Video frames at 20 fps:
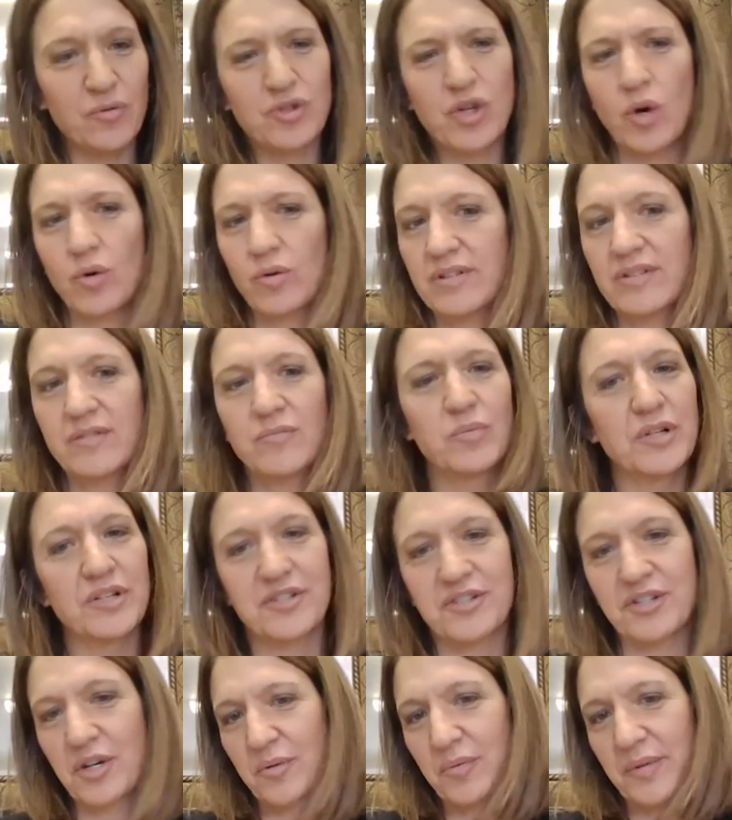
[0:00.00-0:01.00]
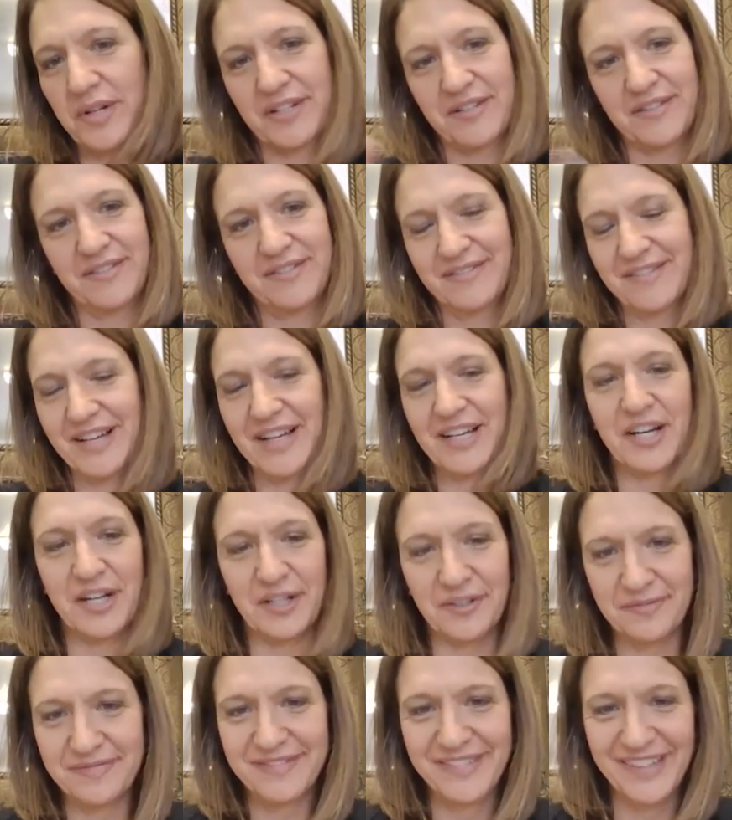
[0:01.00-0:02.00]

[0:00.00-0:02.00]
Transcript: totally. We're so weird. I know.